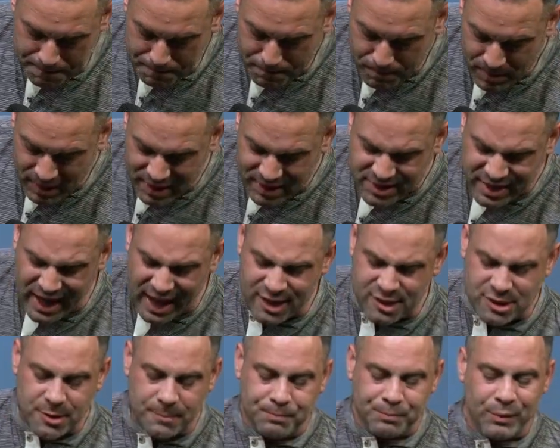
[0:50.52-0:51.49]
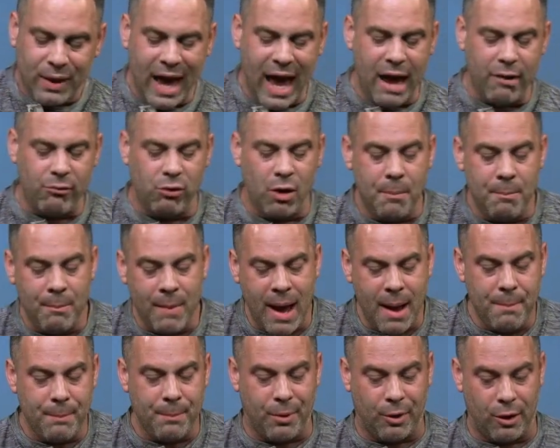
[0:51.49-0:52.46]
He says, and
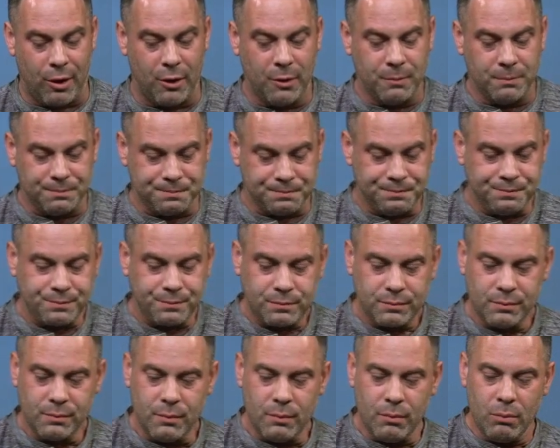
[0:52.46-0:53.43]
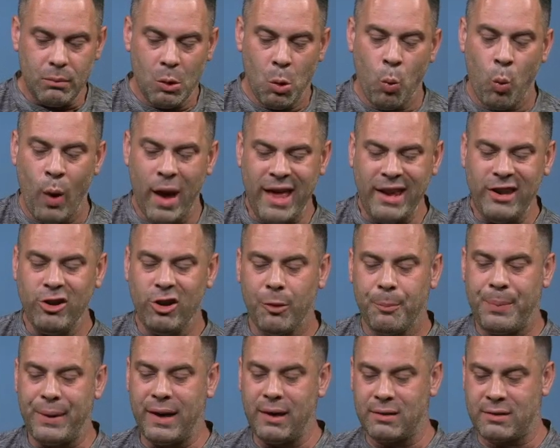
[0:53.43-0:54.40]
remember when you're
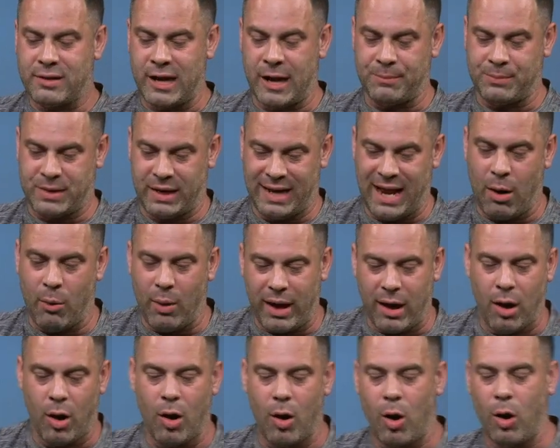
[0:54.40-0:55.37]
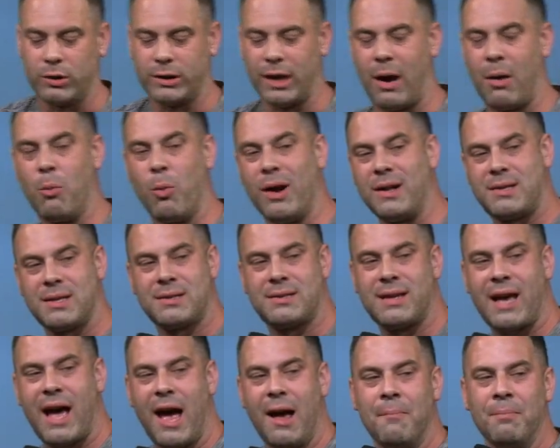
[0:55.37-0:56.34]
being tempted. Now, wait, hold on. What does it
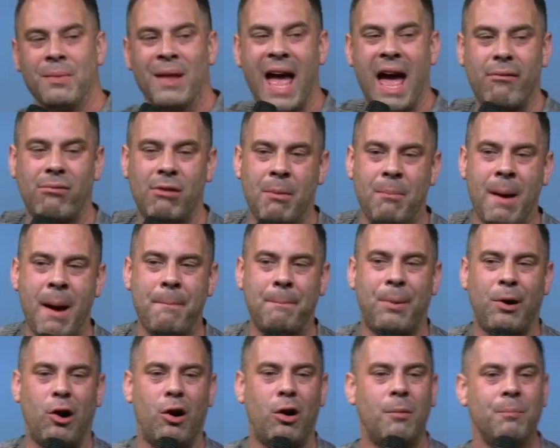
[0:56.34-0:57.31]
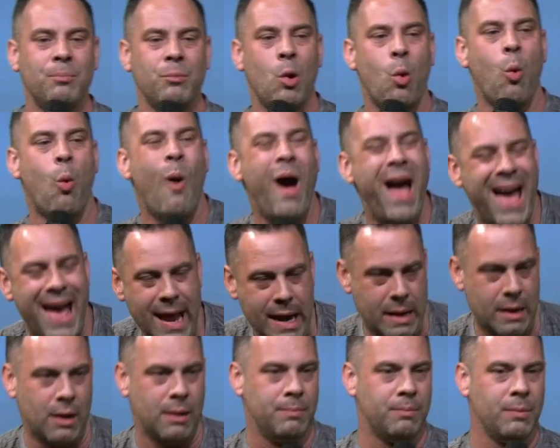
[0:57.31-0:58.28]
say? And remember
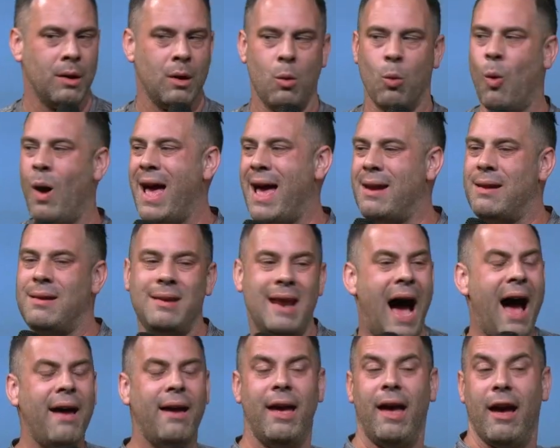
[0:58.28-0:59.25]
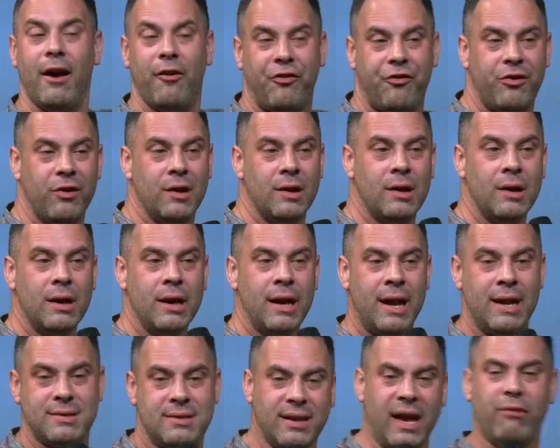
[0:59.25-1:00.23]
when. When, not if. It
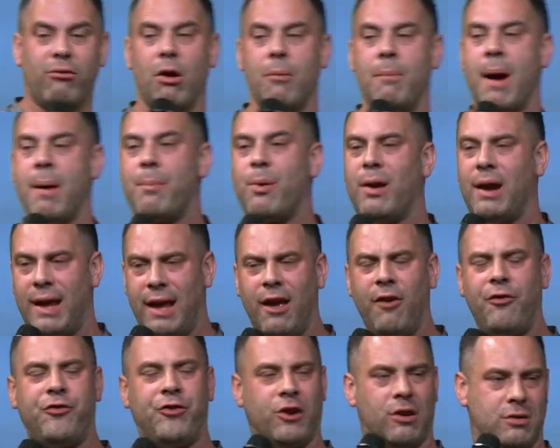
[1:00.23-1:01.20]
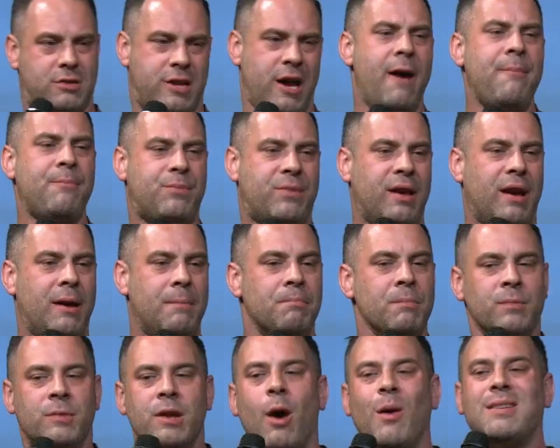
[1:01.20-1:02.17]
doesn't say, remember if you're tempted.
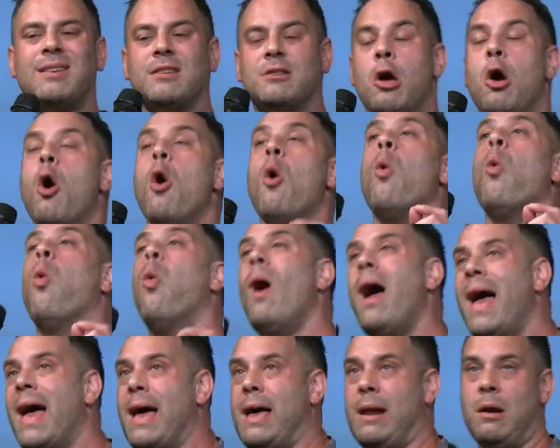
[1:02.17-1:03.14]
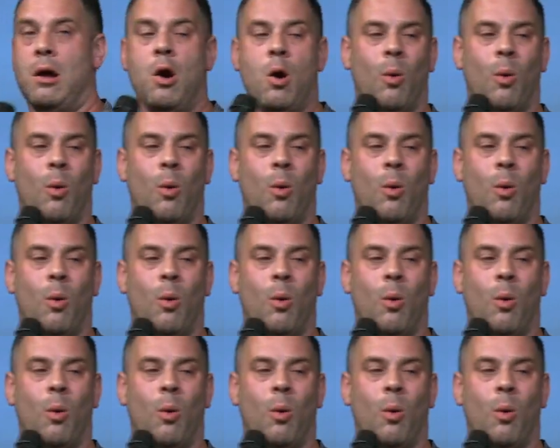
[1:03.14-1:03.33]
No, he says, when.